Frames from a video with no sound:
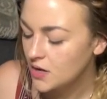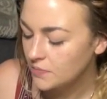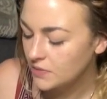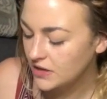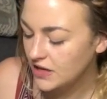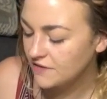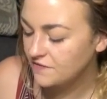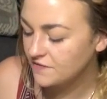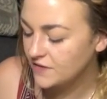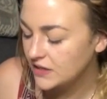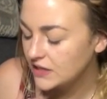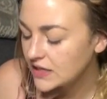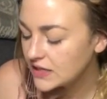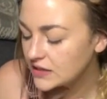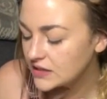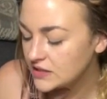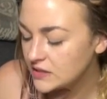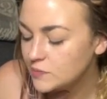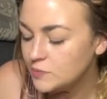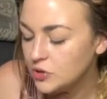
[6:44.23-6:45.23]
But I feel
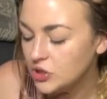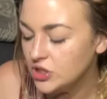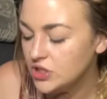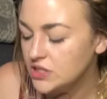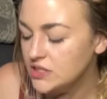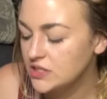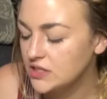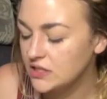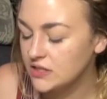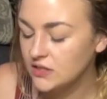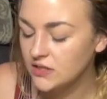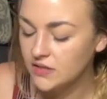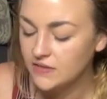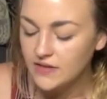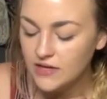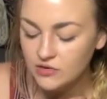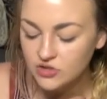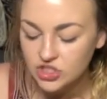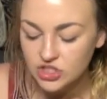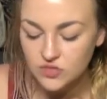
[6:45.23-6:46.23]
like this person,
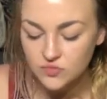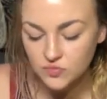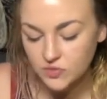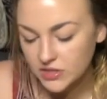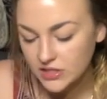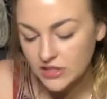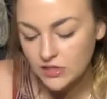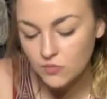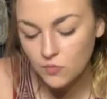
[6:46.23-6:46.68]
they just really